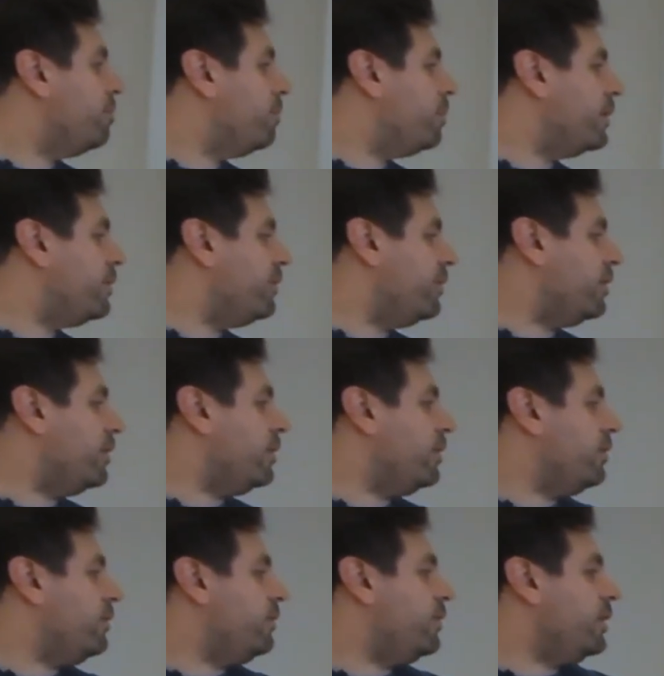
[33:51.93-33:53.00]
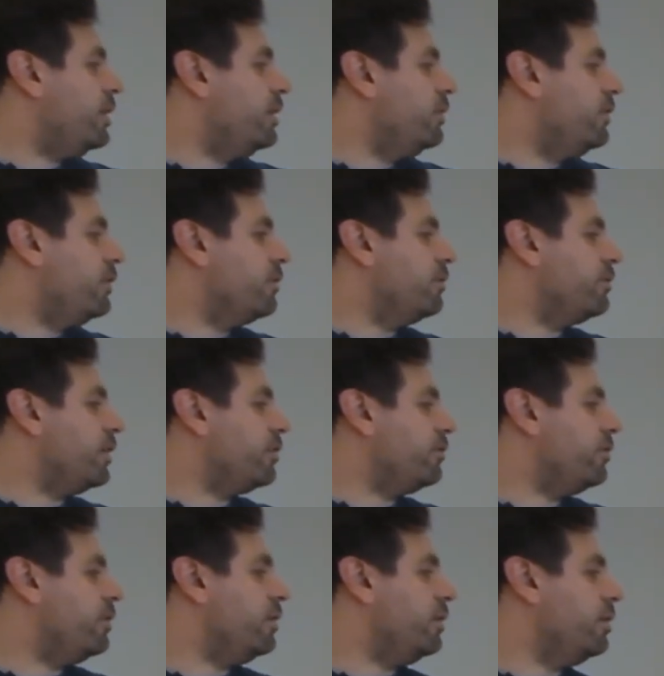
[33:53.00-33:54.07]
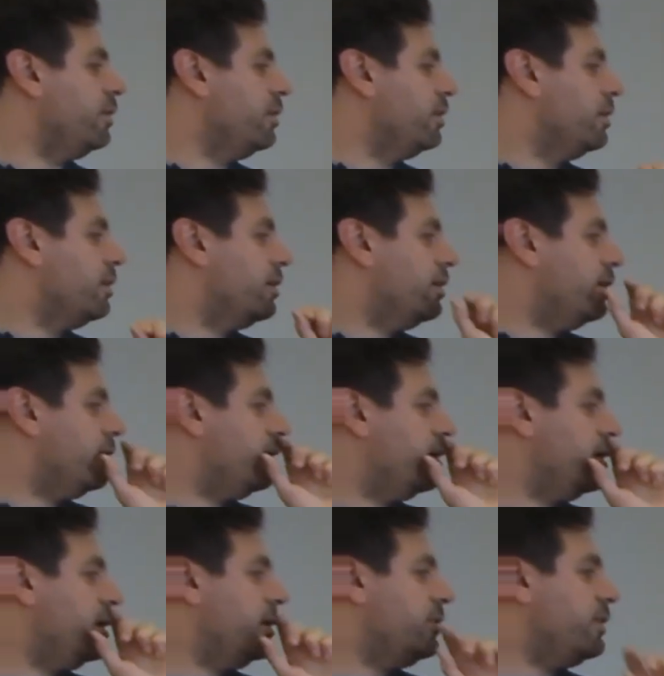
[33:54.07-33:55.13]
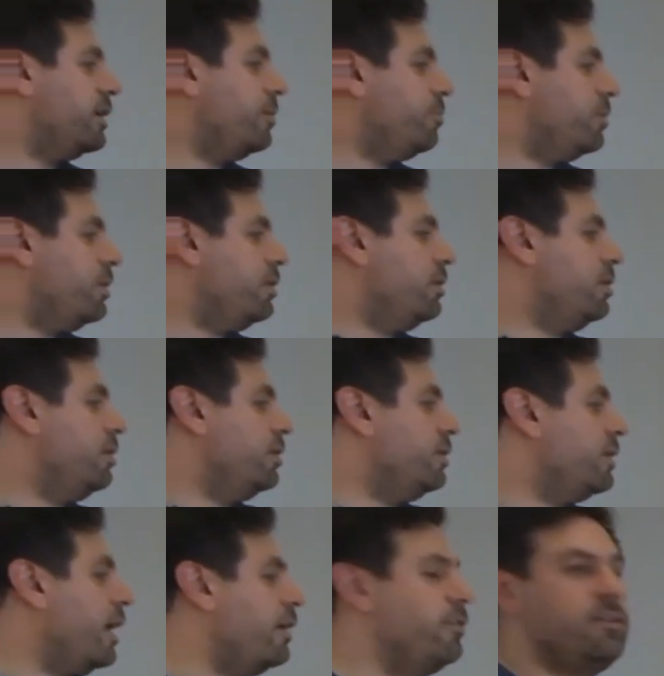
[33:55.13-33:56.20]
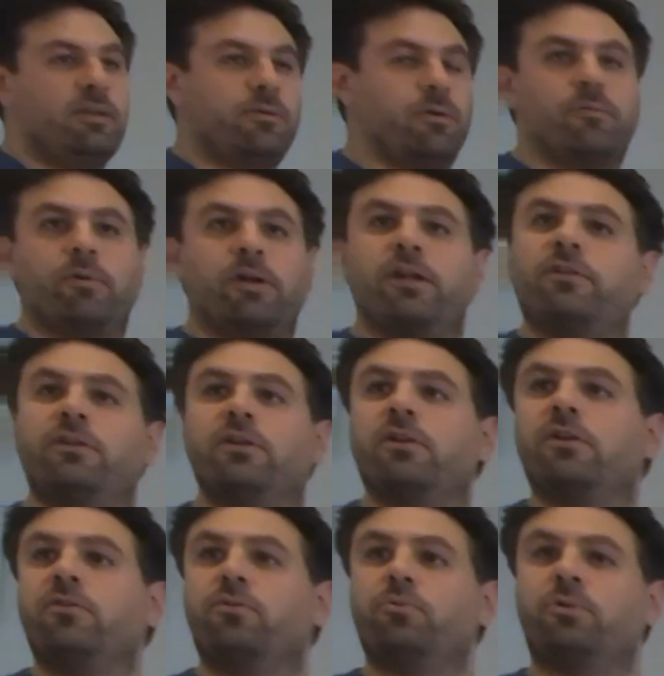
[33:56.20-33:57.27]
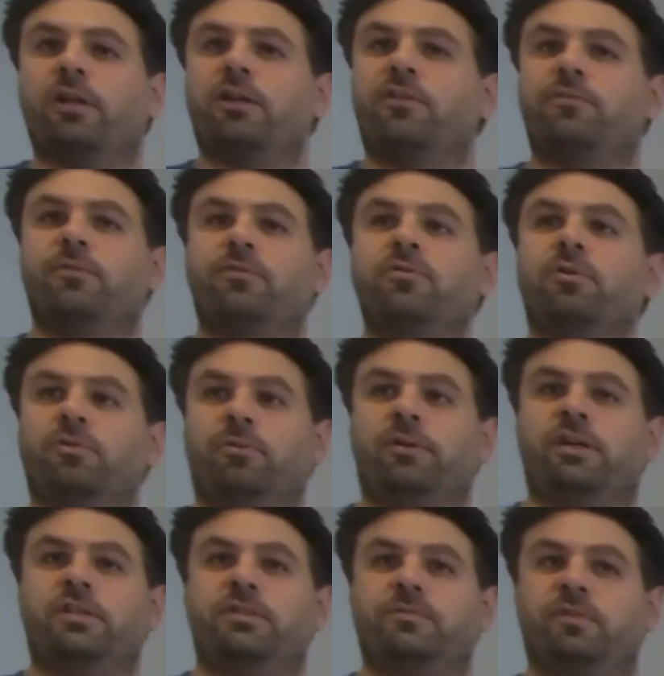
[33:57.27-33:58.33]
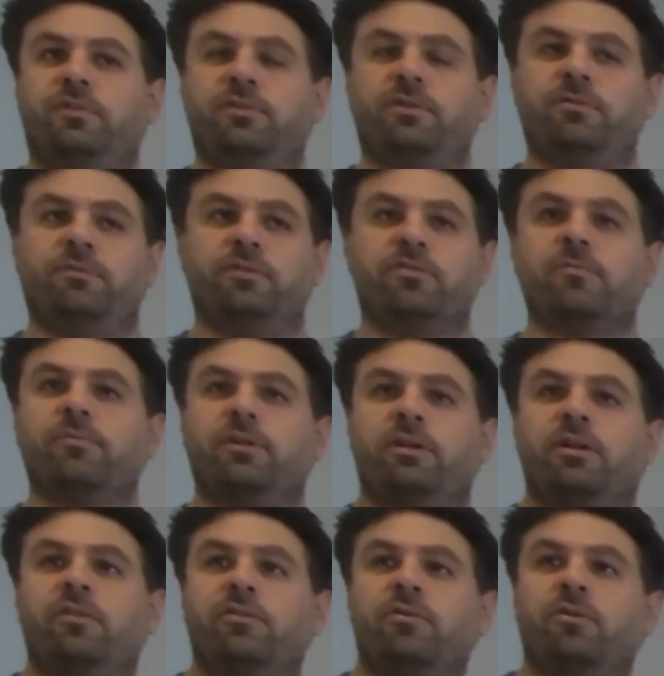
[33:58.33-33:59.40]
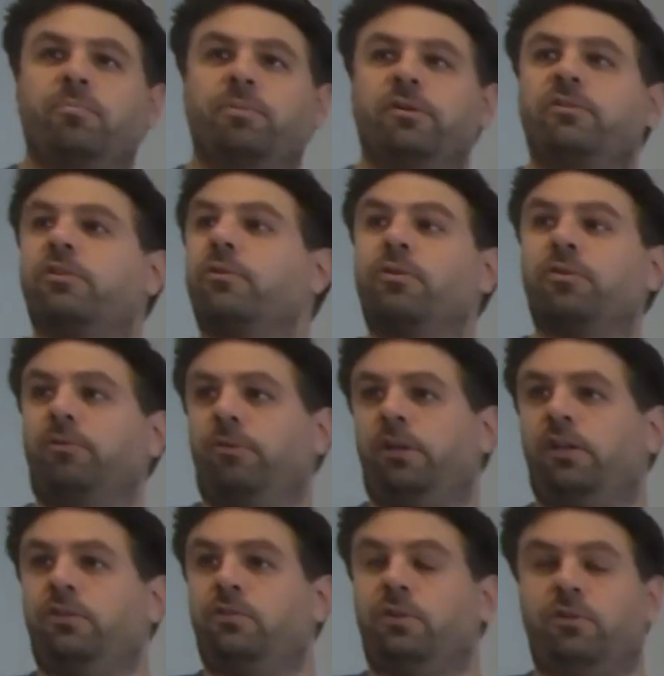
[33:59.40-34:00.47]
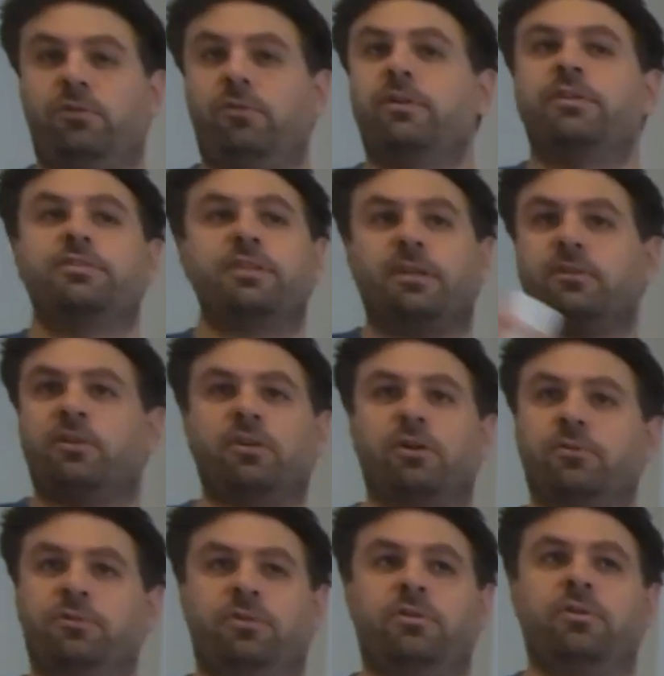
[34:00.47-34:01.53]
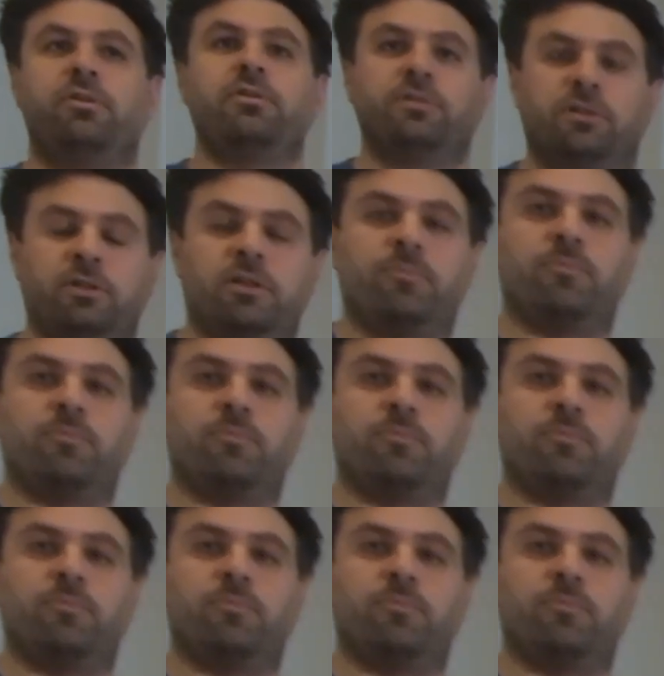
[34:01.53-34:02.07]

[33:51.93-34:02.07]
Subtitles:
But the hint here is actually it can be nicely, or one idea to do that is with conjugation, with something that is called bacterial conjugation, and you can check that out in the